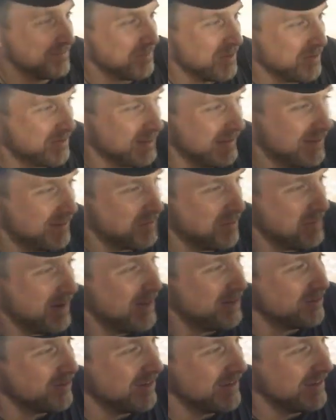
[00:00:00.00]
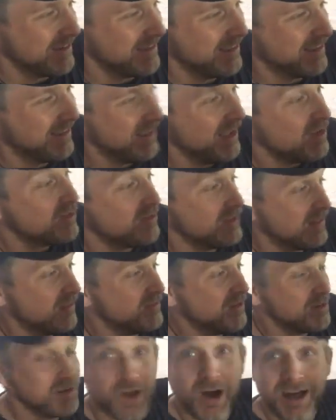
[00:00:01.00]
personal information. She
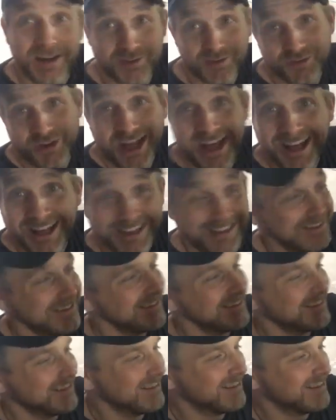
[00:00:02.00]
lived in Cottage nine.